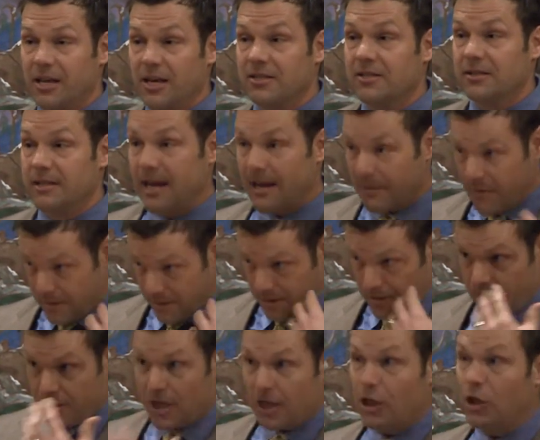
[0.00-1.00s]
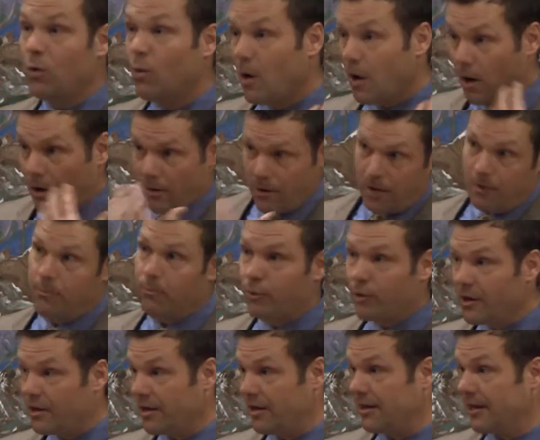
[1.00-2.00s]
yes, that thing you are
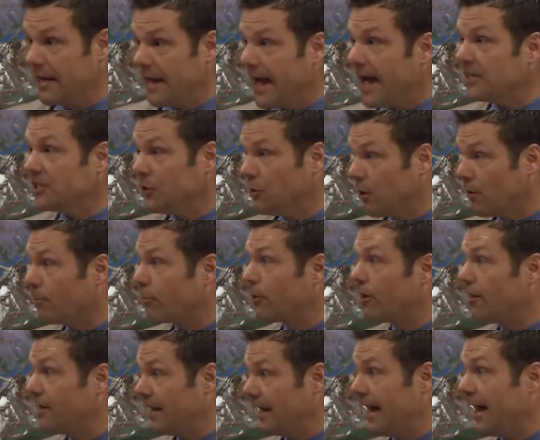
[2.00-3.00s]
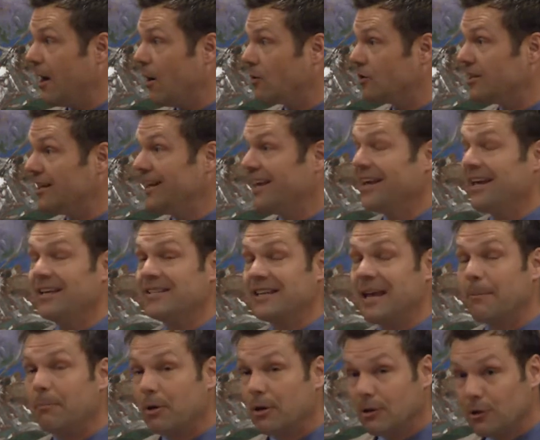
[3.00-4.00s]
breathing, the gas you are breathing out, is
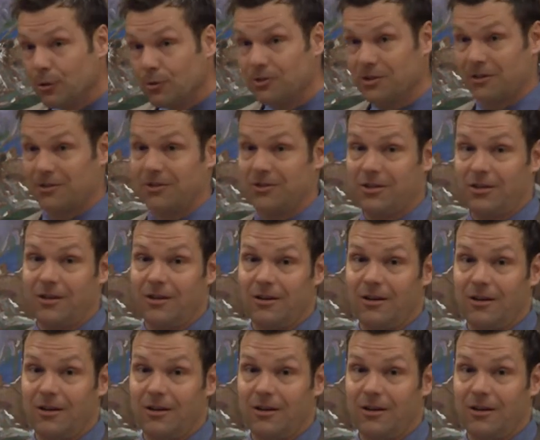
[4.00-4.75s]
a pollutant